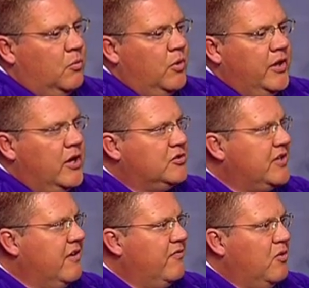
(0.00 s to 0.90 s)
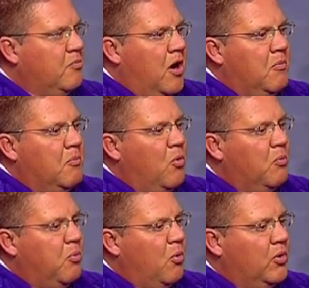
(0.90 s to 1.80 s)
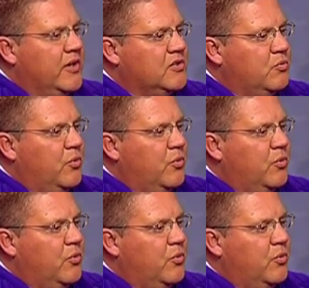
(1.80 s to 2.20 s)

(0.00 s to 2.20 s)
really understand football, but more importantly,